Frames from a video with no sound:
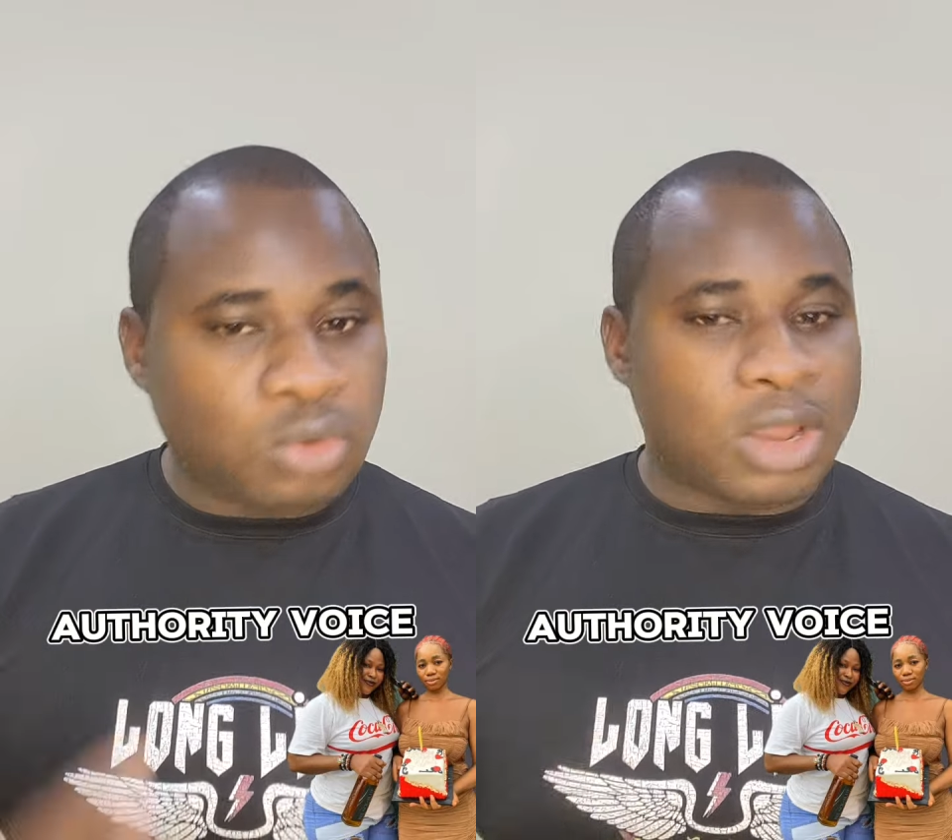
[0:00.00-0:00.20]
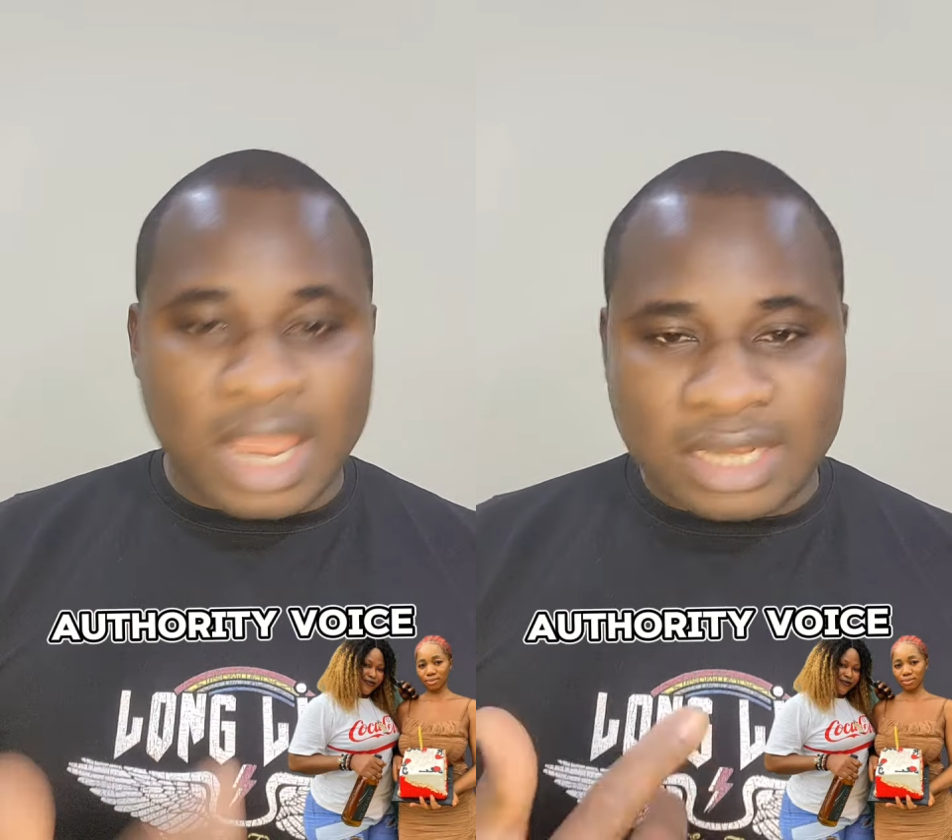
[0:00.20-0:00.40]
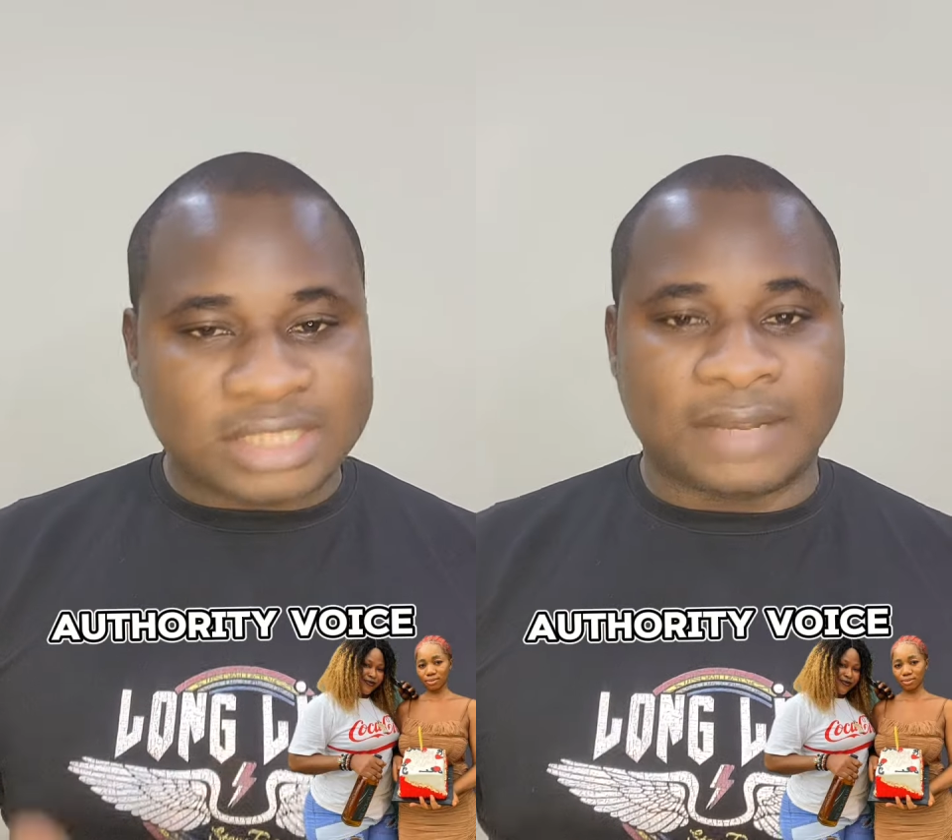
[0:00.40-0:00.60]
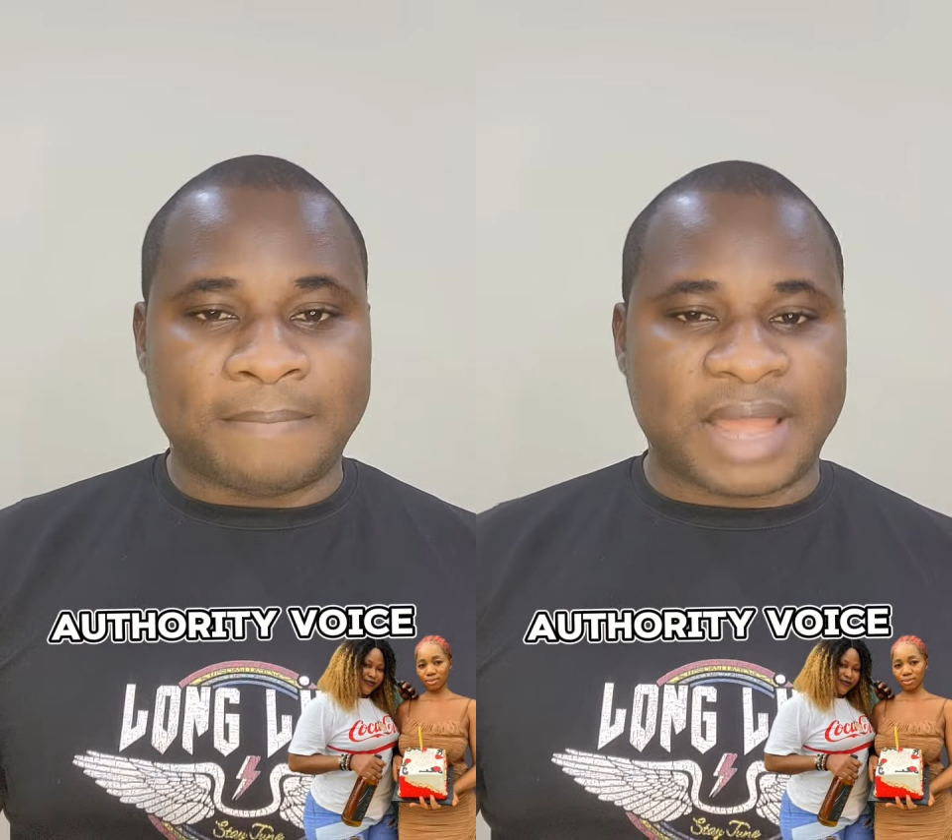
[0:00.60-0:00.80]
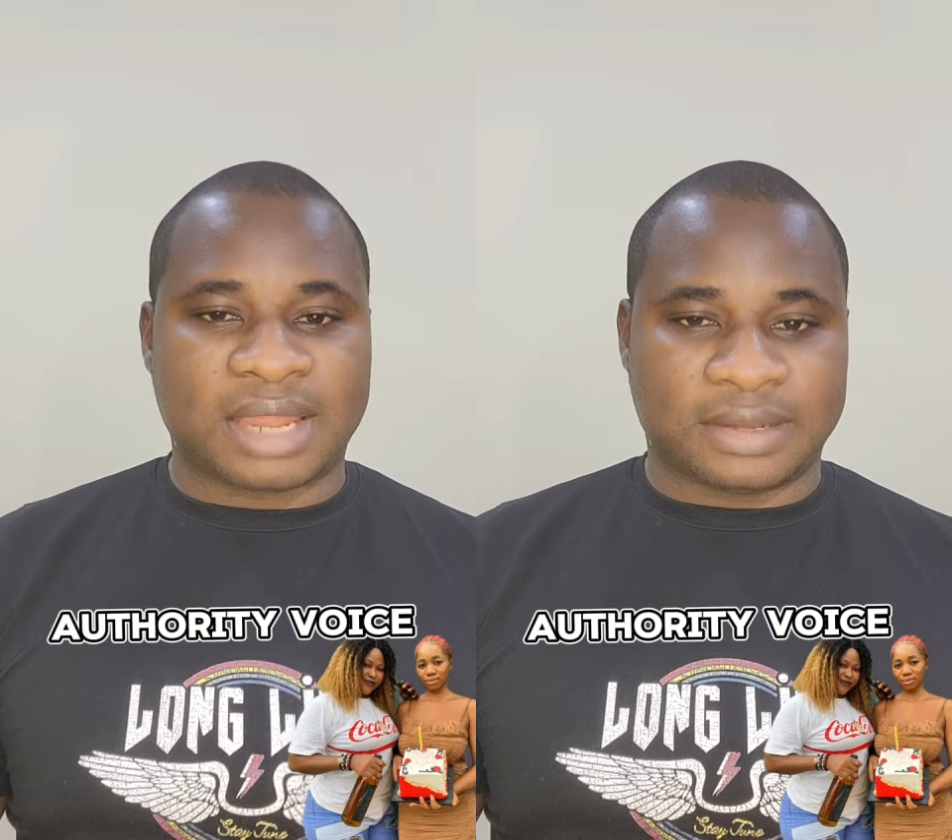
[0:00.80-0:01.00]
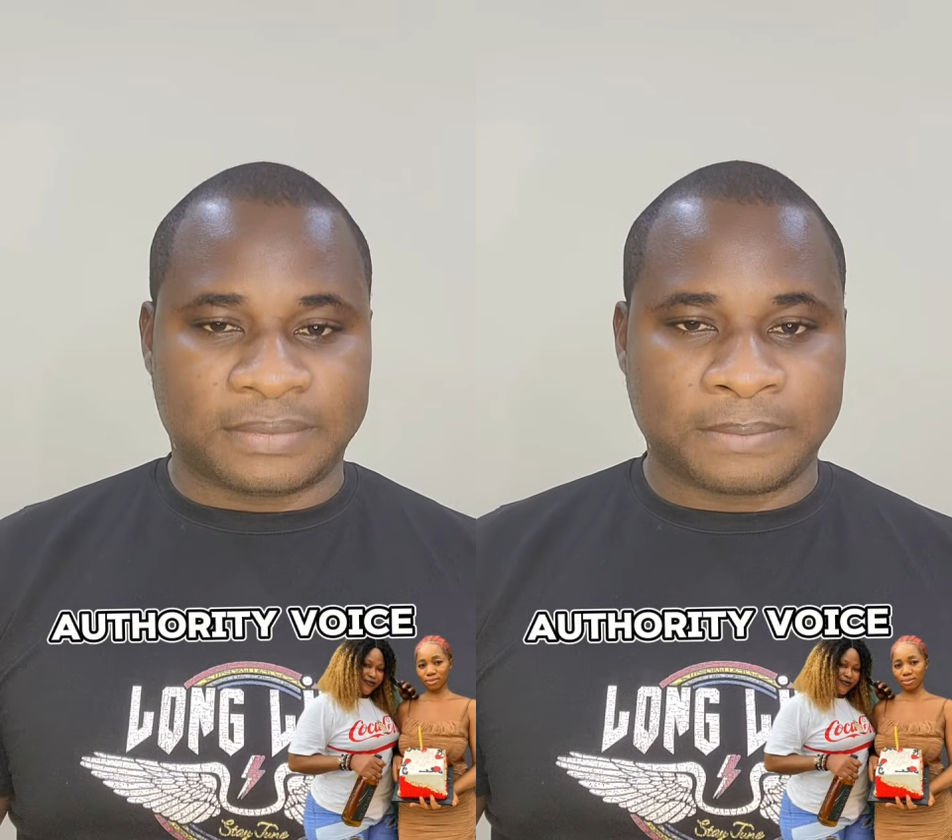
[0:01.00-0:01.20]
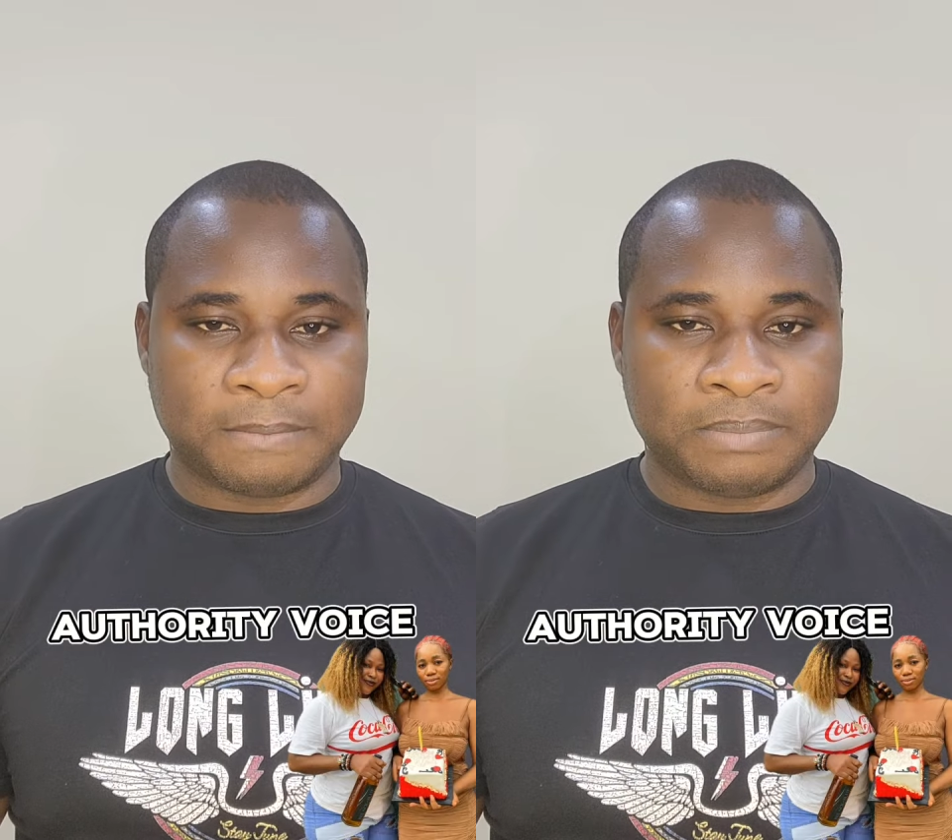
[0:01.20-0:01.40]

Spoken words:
you anything bad.